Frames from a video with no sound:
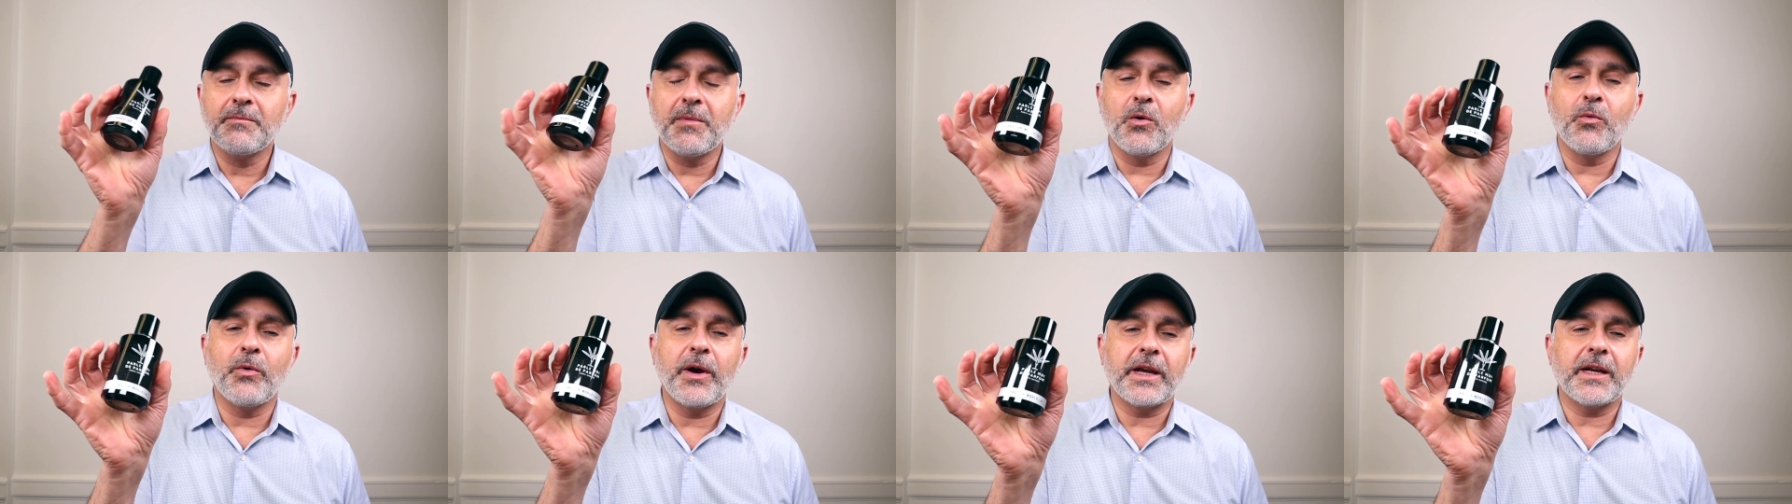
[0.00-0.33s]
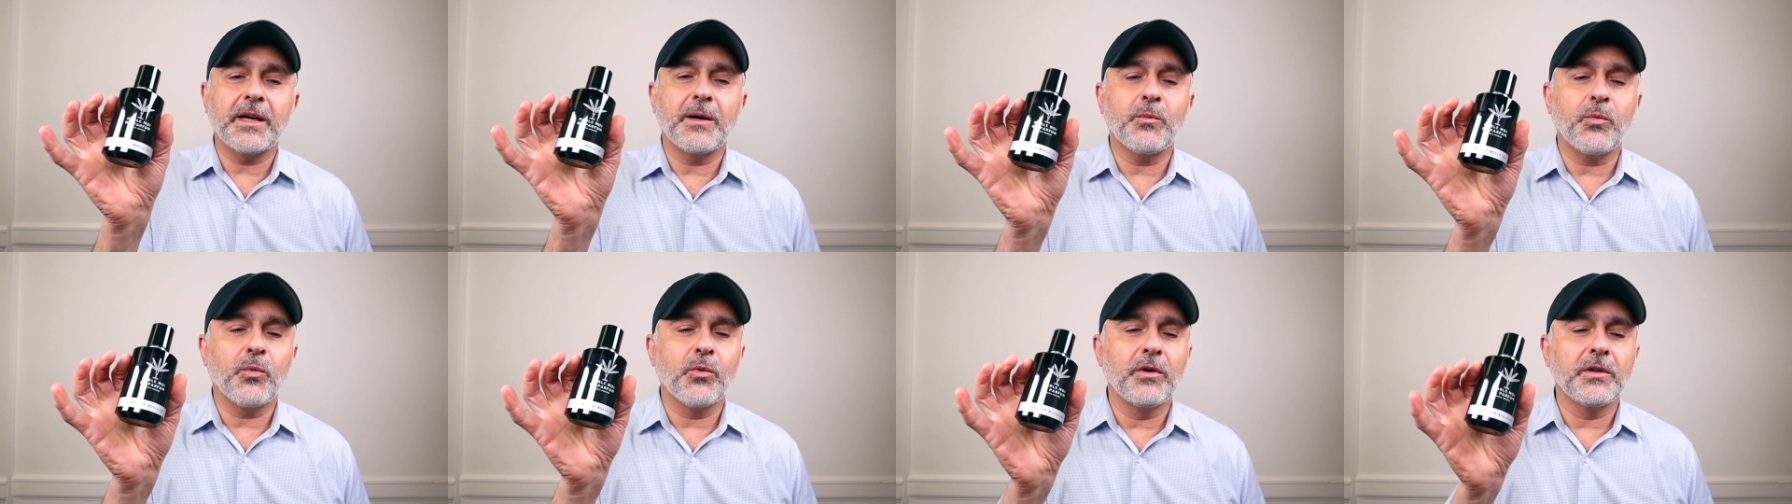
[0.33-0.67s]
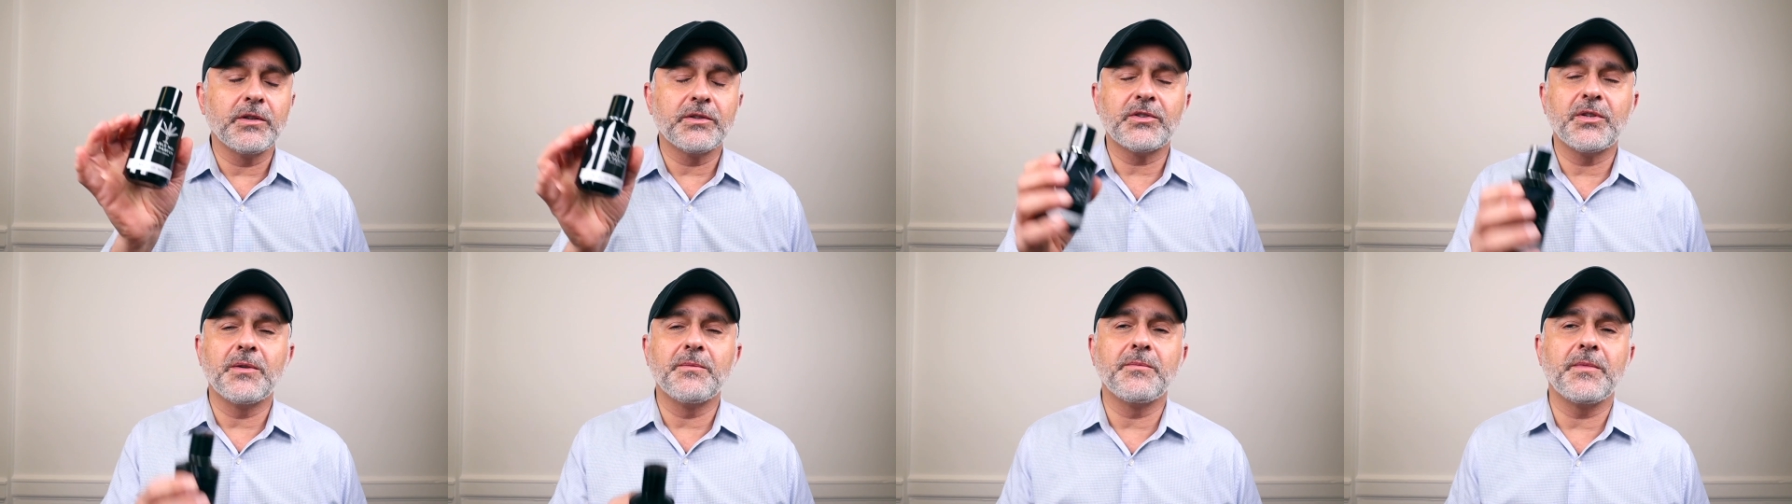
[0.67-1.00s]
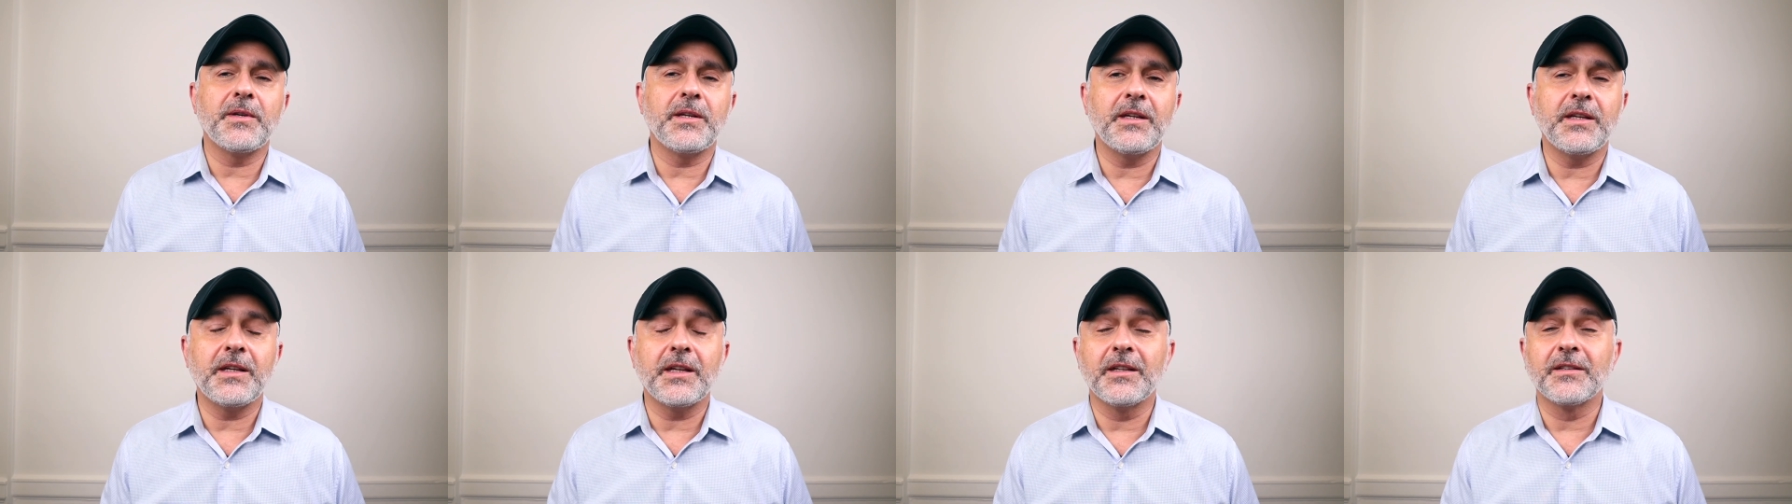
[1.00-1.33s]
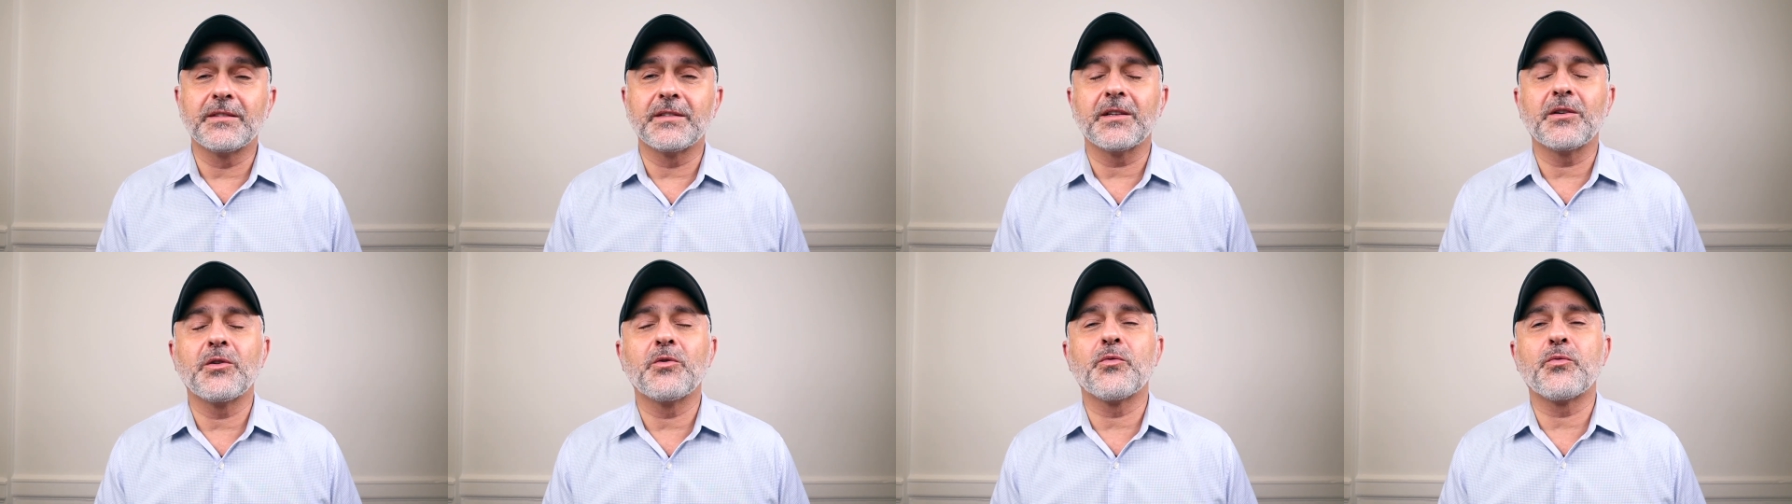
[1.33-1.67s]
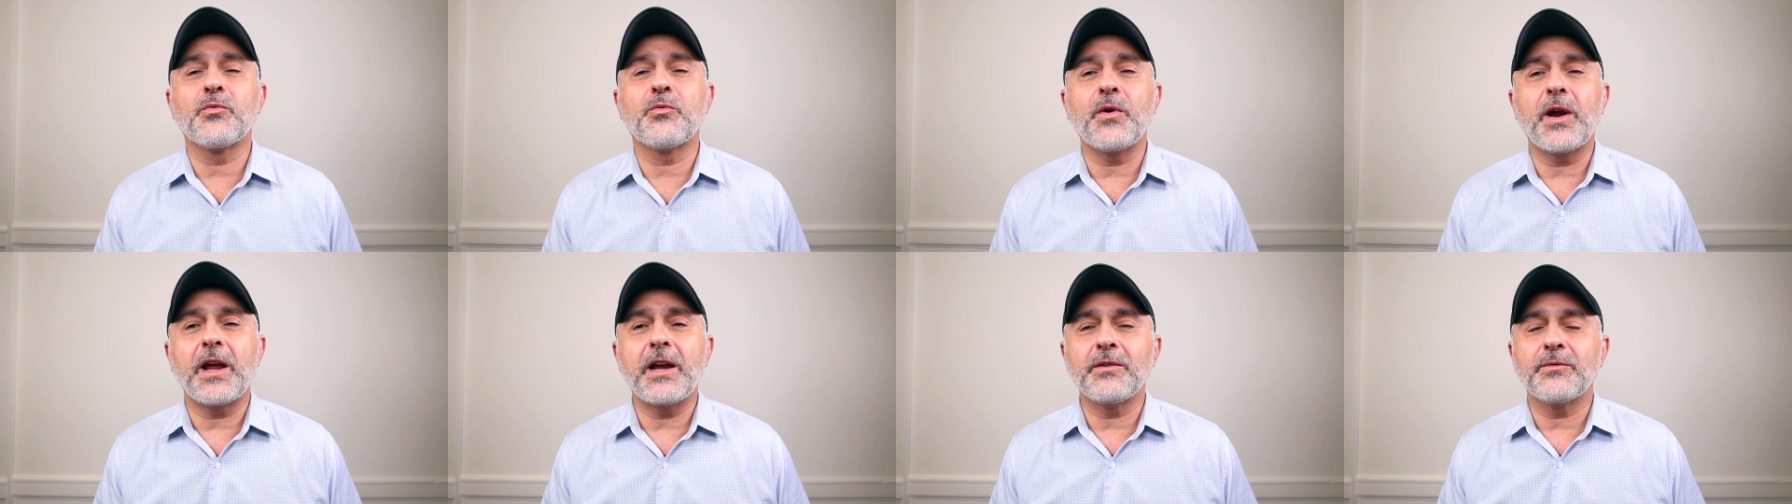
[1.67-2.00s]
But Wake Up World to me is a
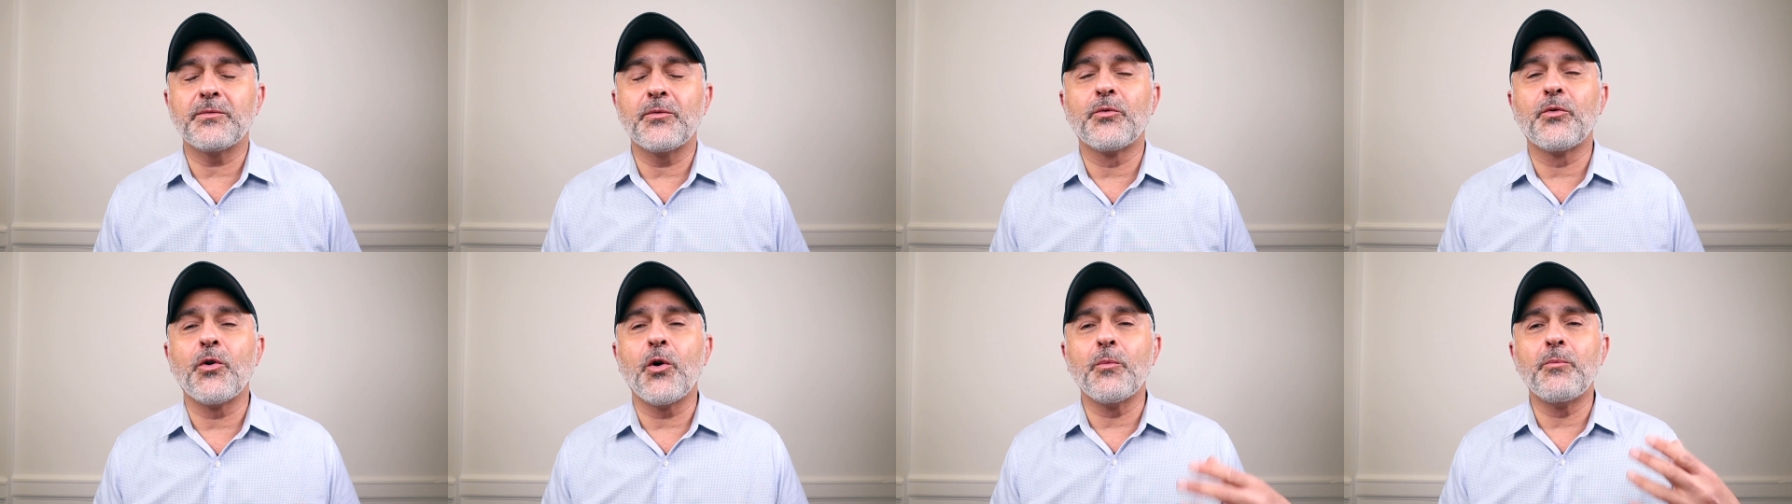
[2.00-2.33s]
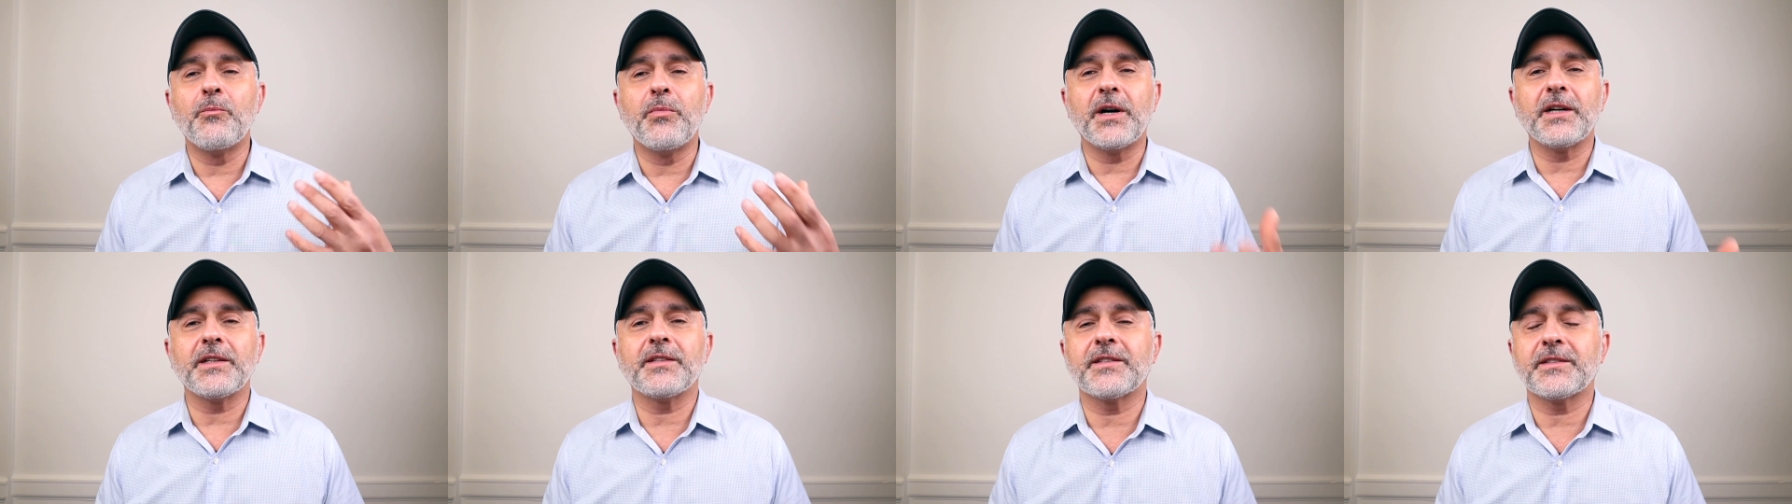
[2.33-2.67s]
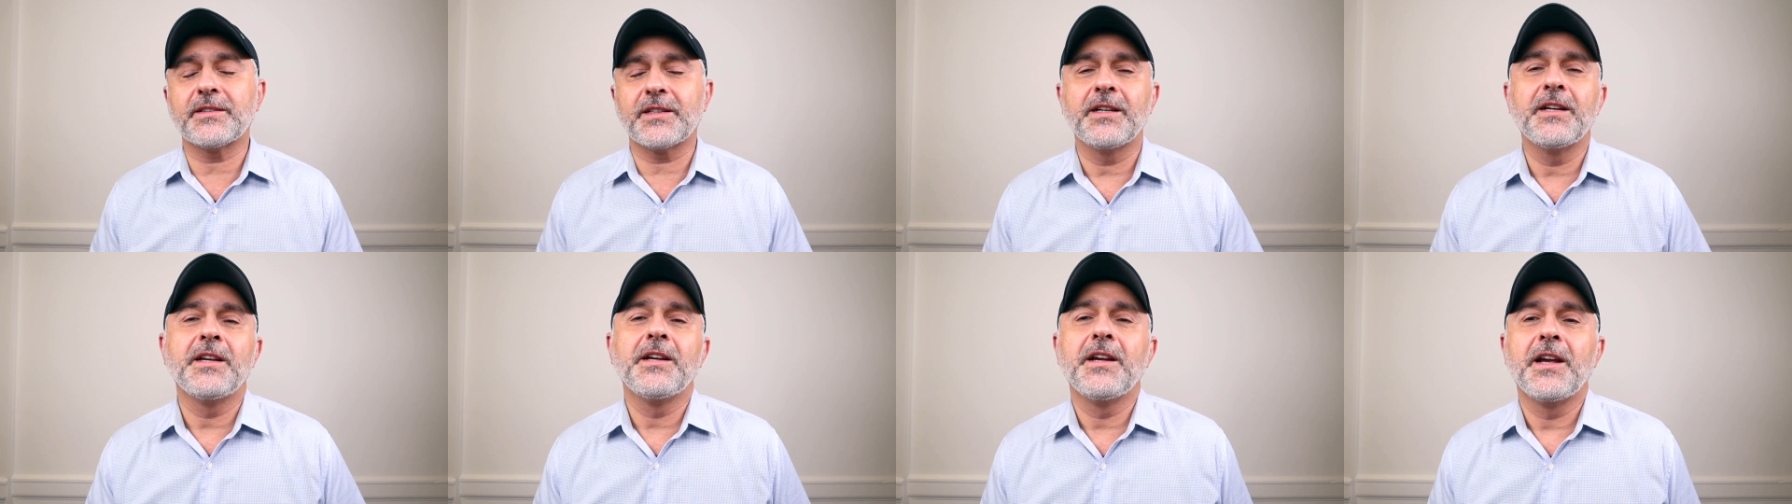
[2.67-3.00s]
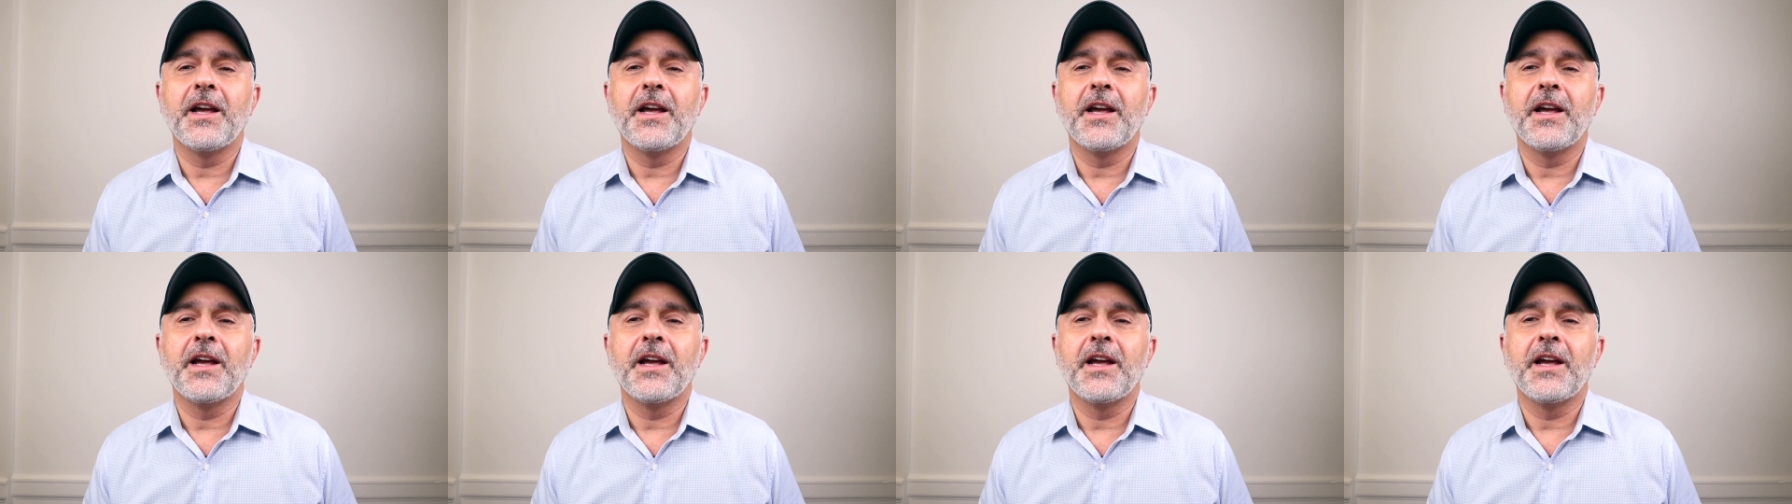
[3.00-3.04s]
great, robust,